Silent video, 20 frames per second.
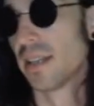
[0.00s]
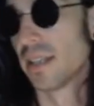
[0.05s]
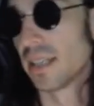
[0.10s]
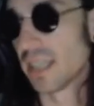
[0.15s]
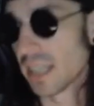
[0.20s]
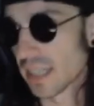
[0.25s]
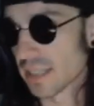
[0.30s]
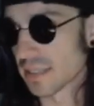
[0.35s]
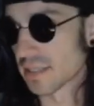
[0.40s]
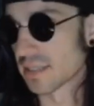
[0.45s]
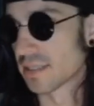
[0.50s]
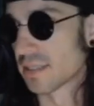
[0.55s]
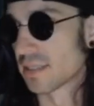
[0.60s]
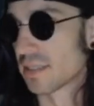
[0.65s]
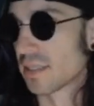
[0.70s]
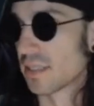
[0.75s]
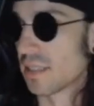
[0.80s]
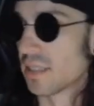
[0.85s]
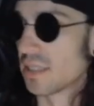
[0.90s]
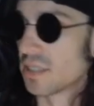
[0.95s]
Yes.
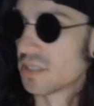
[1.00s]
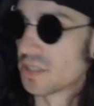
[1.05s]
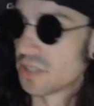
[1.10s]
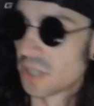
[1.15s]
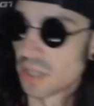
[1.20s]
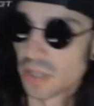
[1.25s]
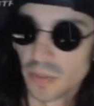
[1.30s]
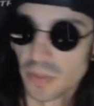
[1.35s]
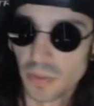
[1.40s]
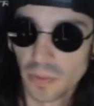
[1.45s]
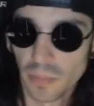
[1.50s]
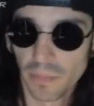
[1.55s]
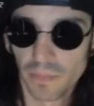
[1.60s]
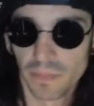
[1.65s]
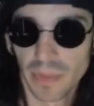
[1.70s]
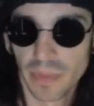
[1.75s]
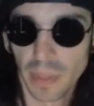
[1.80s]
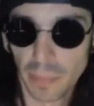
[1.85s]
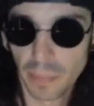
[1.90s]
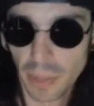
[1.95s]
So
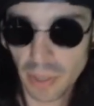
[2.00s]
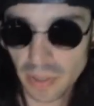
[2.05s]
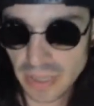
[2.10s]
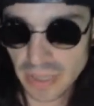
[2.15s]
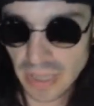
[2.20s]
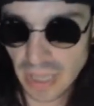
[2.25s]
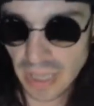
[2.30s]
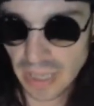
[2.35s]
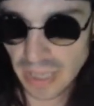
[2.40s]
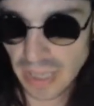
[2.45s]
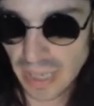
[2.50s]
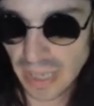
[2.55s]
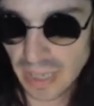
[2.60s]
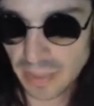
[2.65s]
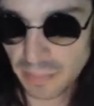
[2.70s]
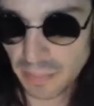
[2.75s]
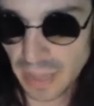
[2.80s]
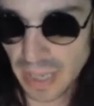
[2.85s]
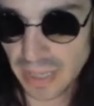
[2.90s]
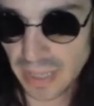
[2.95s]
Polkadot
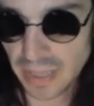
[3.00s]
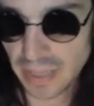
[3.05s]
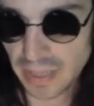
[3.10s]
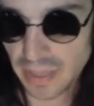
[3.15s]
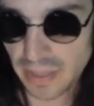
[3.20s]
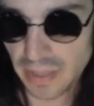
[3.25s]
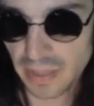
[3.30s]
and Matic